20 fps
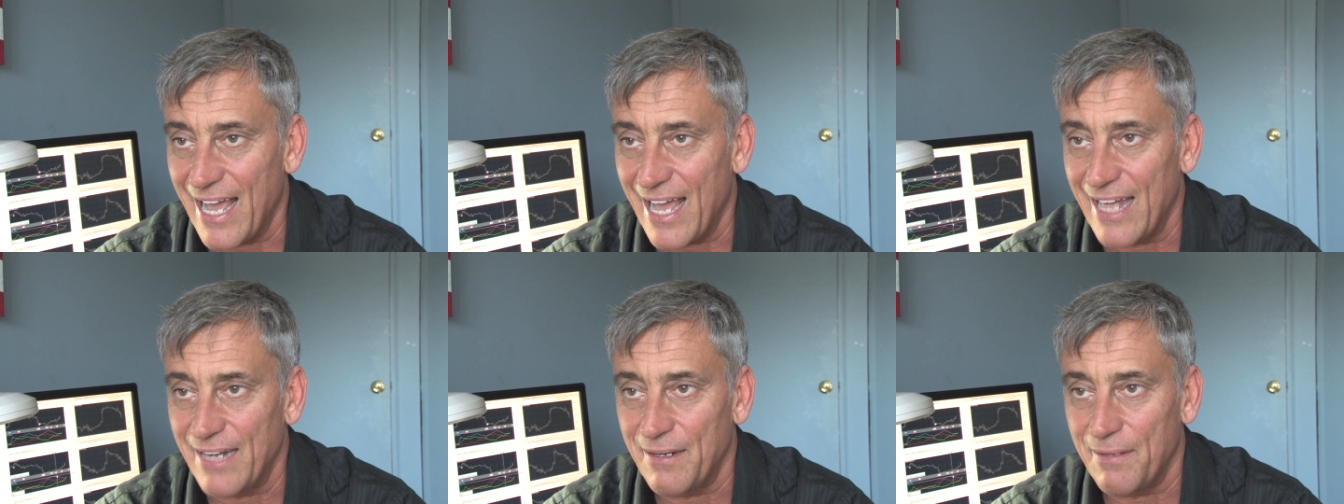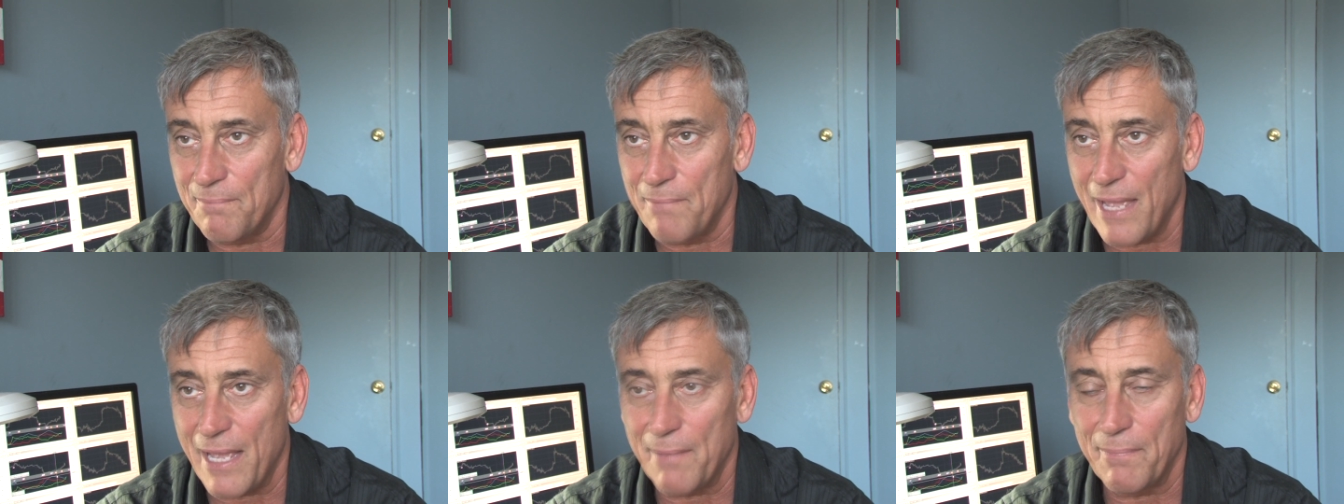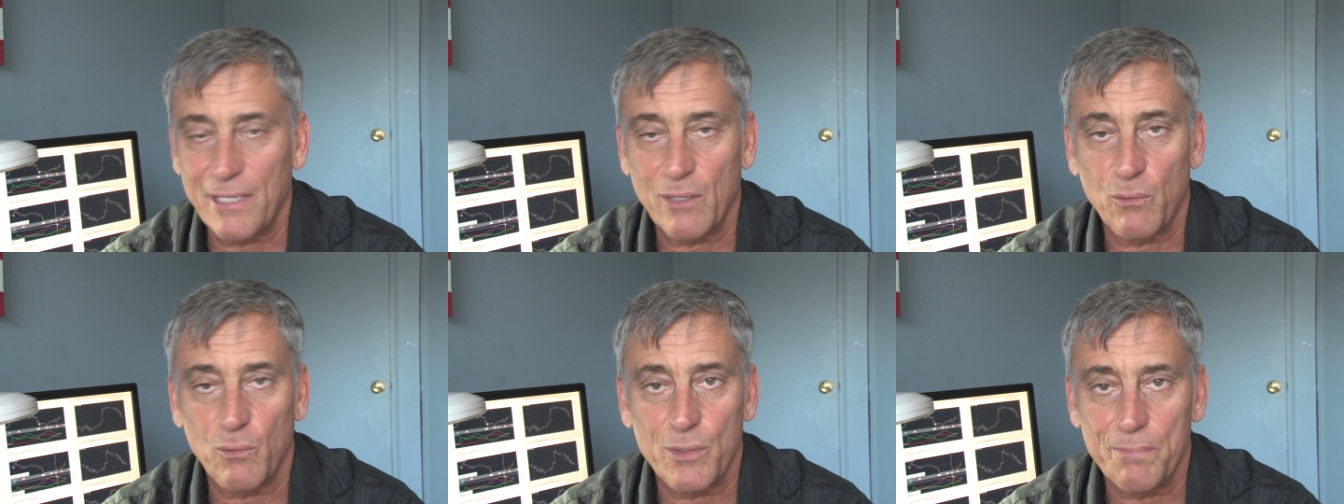And
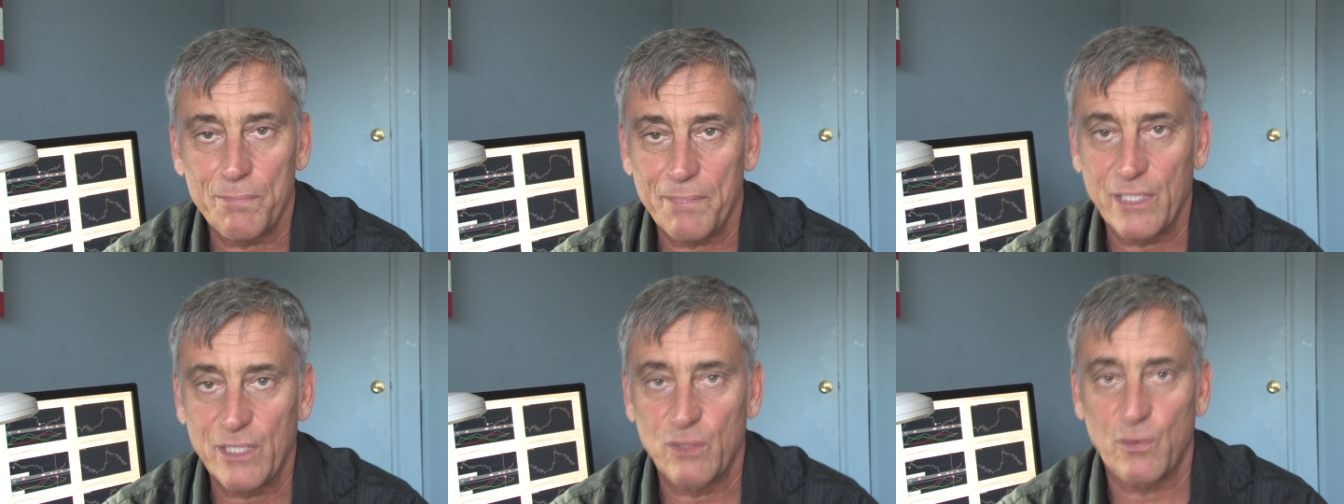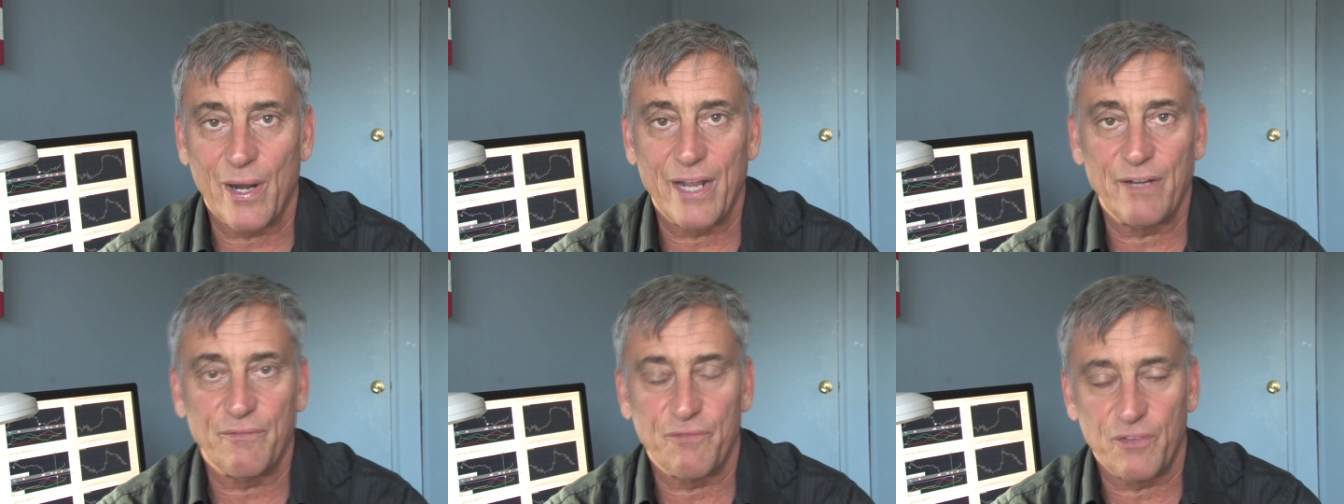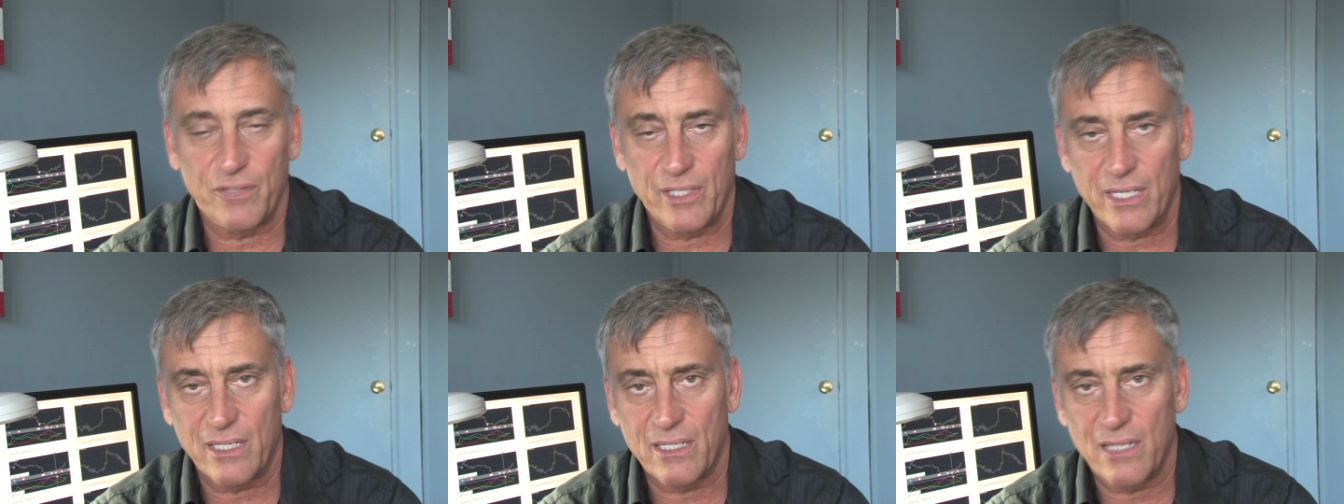maybe it would be great
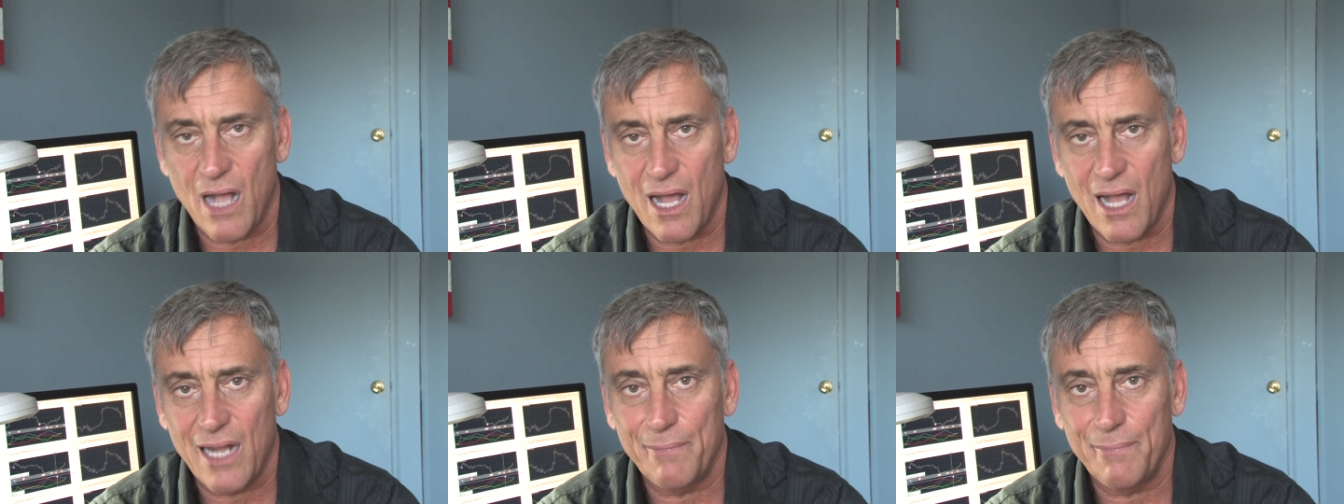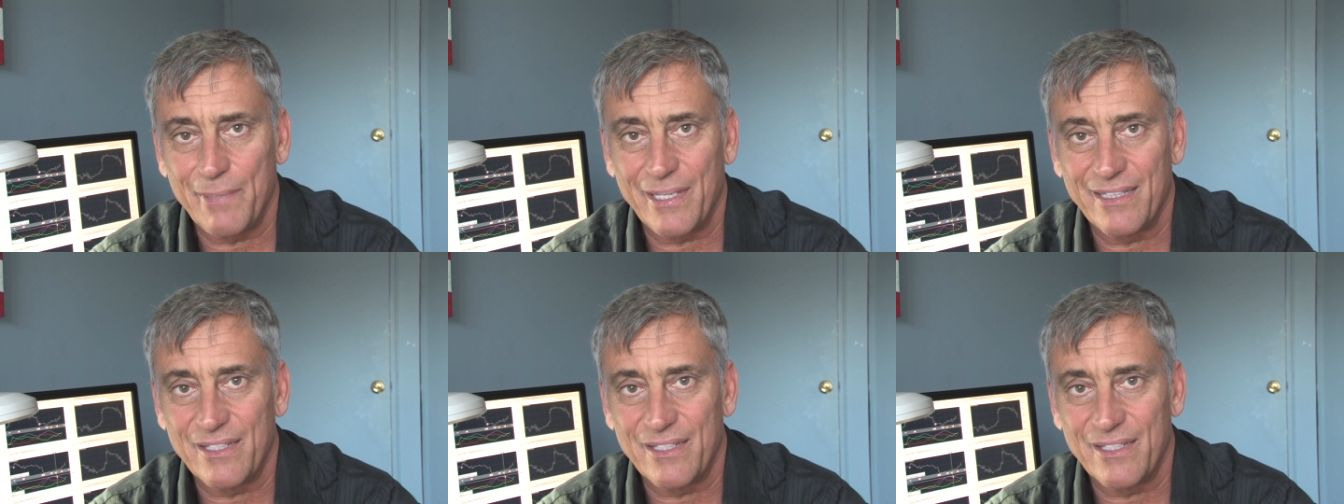for the economy